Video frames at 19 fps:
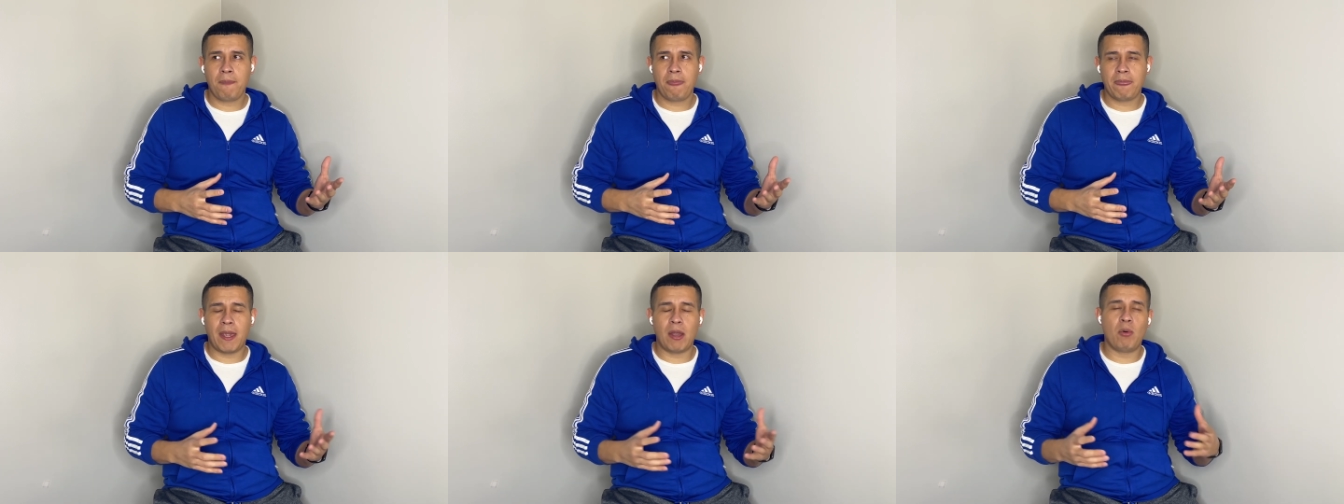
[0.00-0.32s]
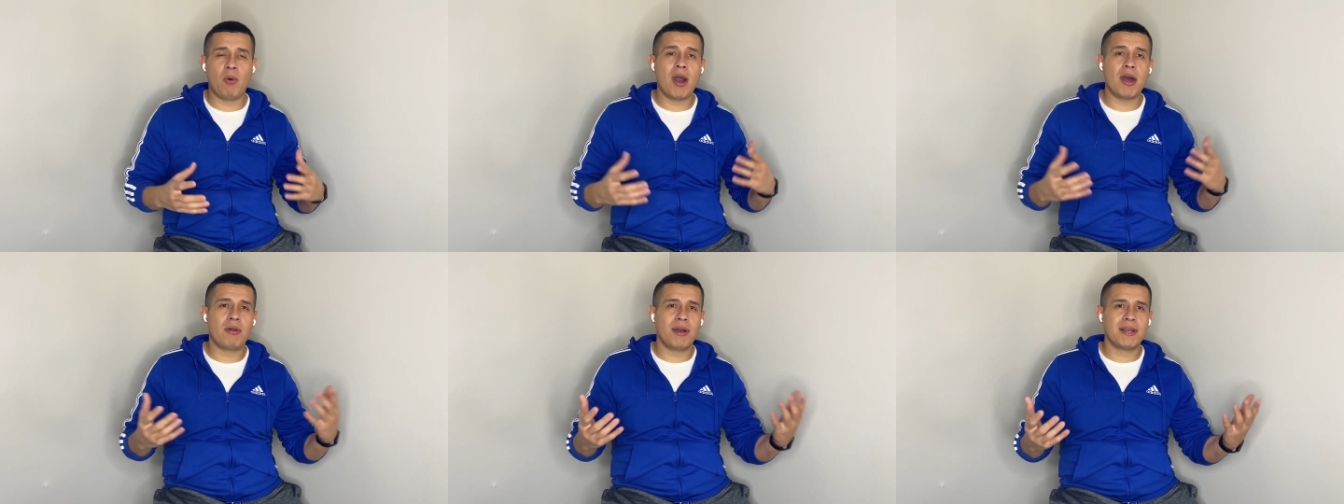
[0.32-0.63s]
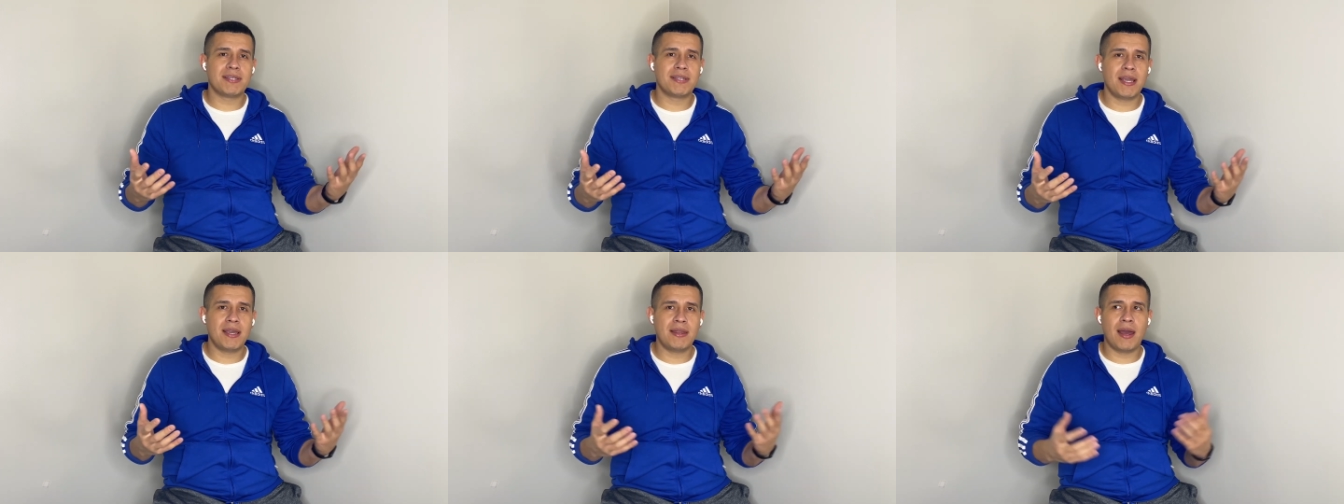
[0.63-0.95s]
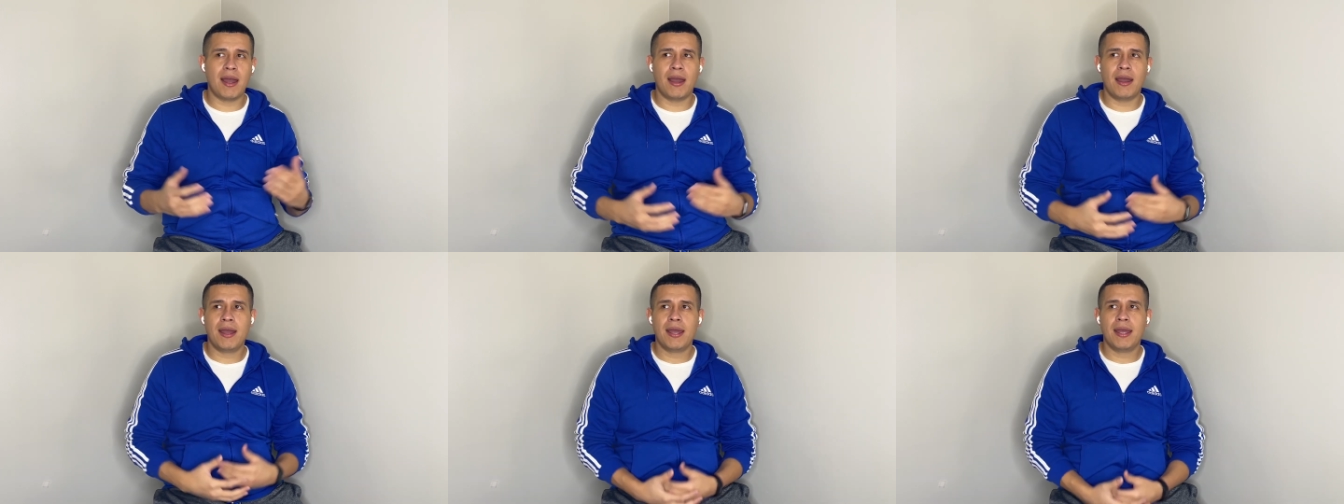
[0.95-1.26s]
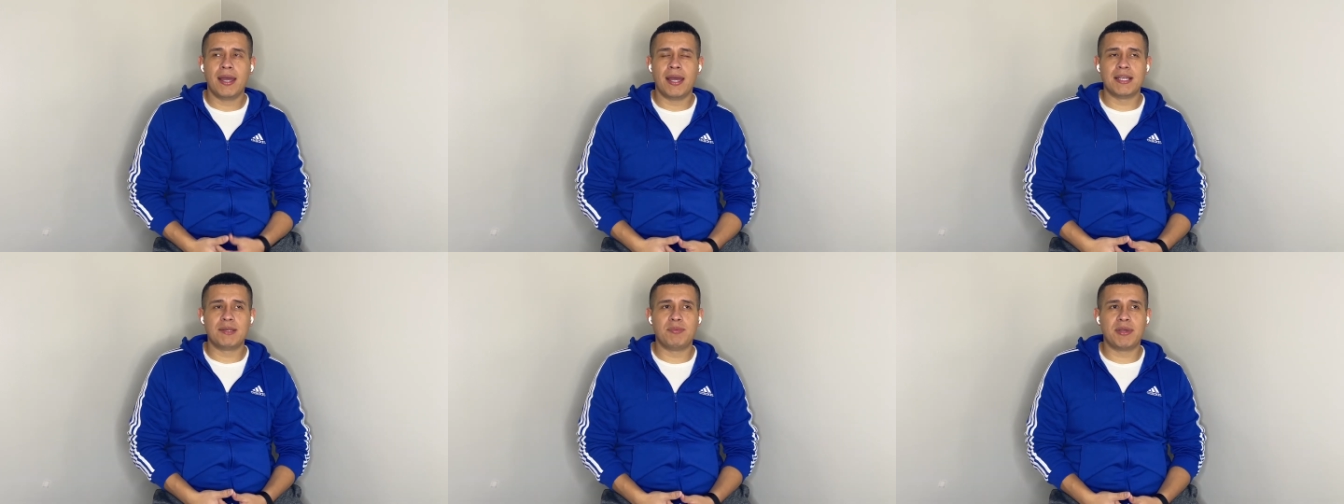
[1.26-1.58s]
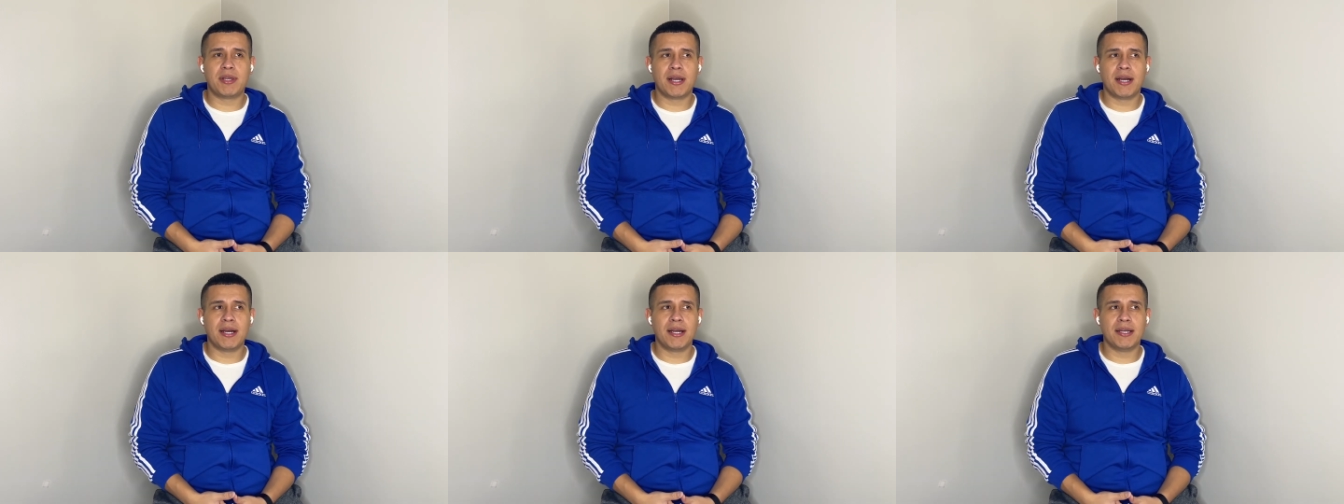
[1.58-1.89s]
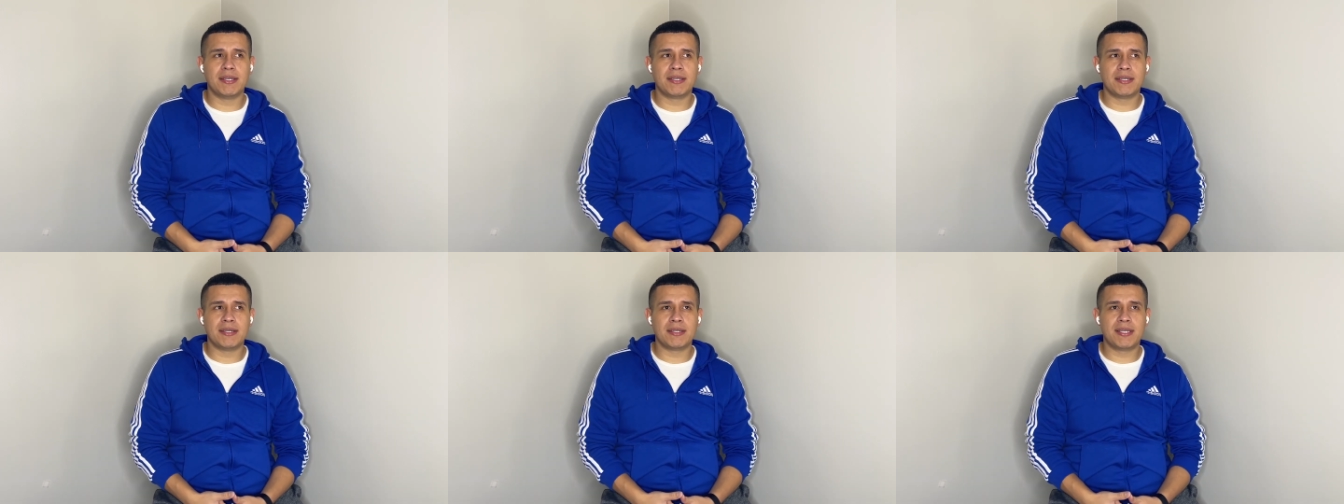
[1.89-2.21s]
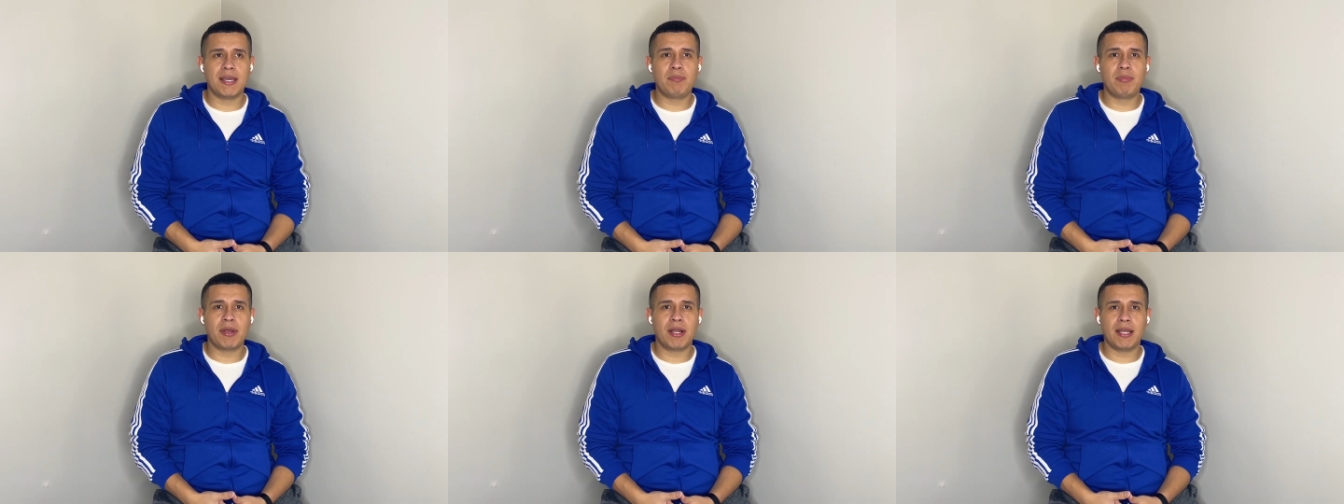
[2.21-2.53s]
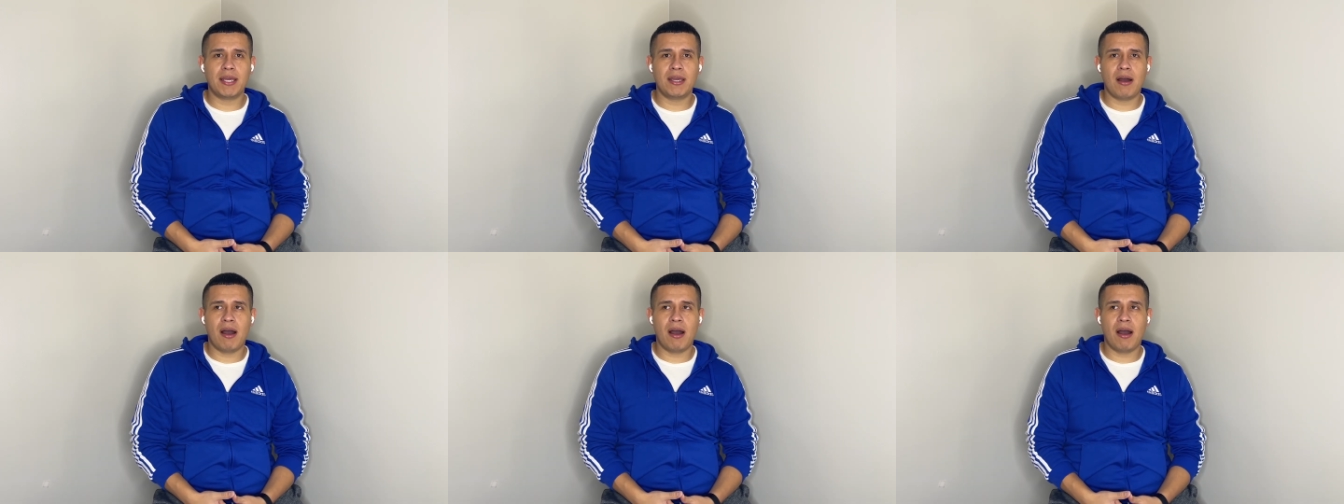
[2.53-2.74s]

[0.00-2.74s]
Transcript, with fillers: And why do I say that? Is because typically,